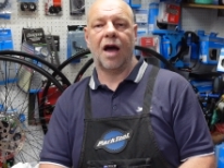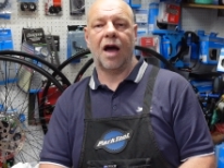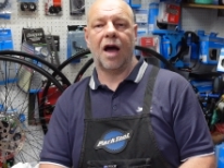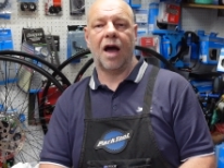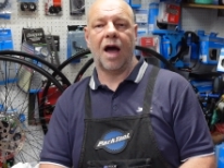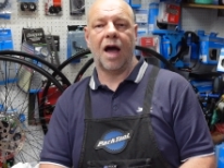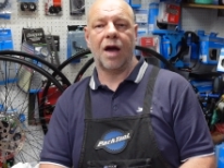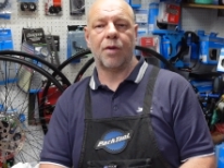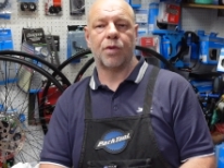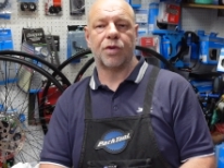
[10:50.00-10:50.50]

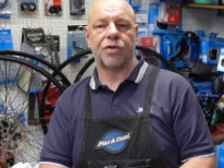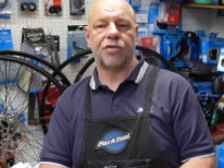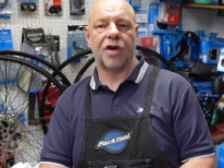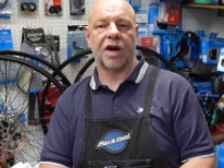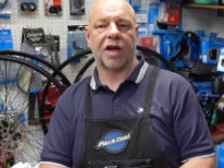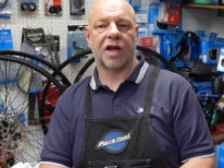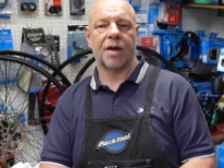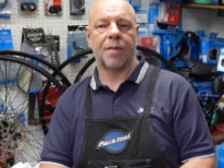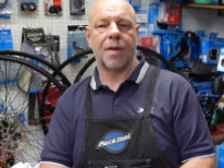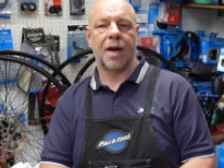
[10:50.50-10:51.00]
I would
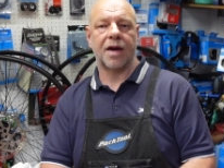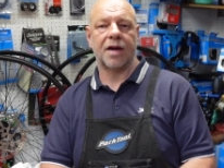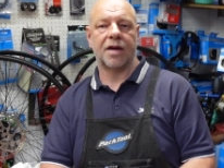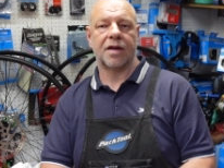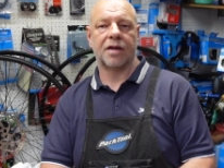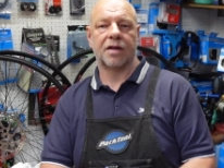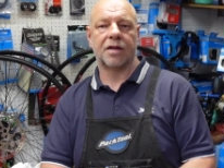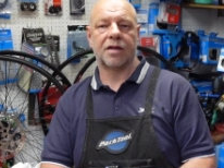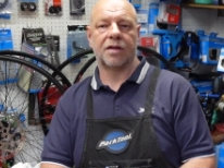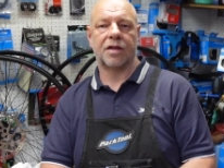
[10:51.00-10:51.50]

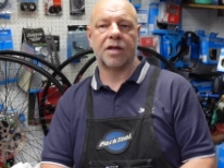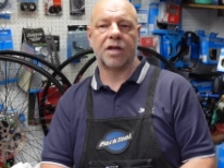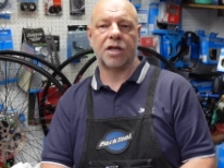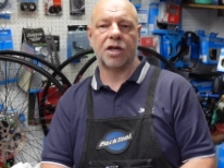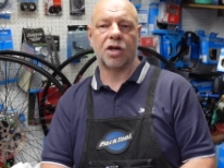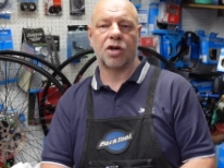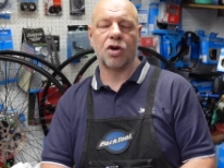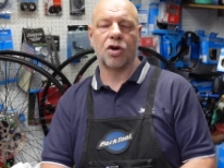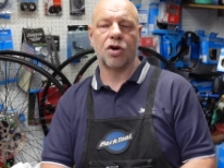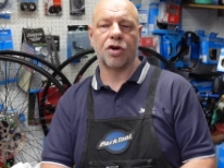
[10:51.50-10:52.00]
recommend that
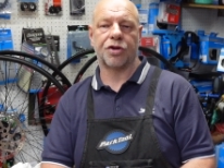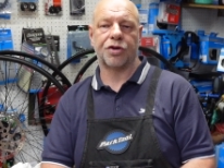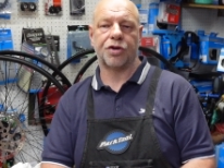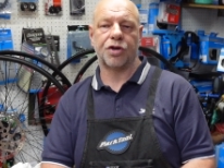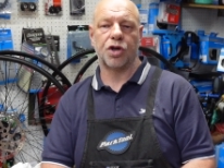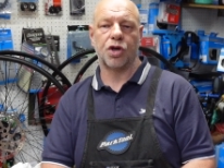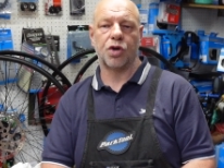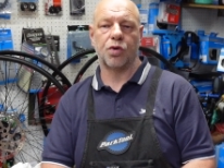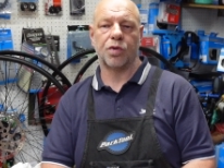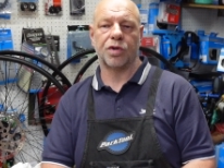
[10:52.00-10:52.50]
you go
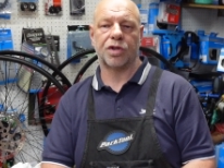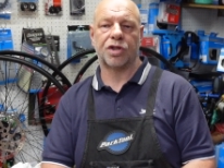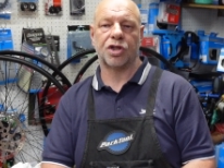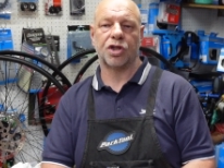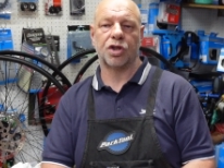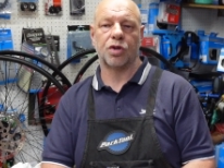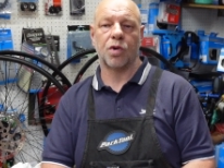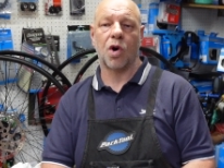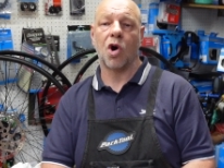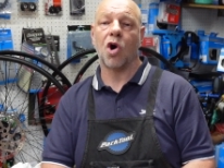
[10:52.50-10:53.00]
through
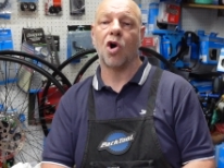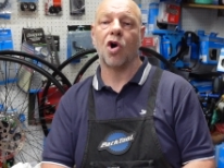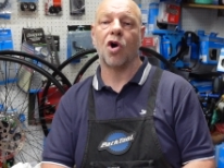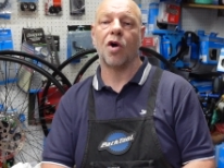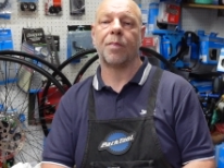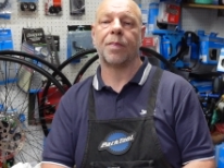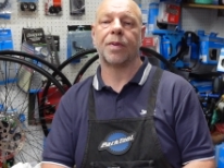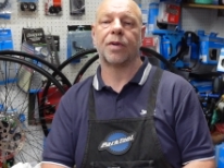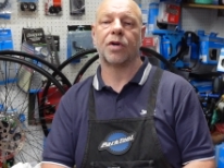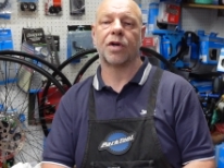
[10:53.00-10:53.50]
to Hope.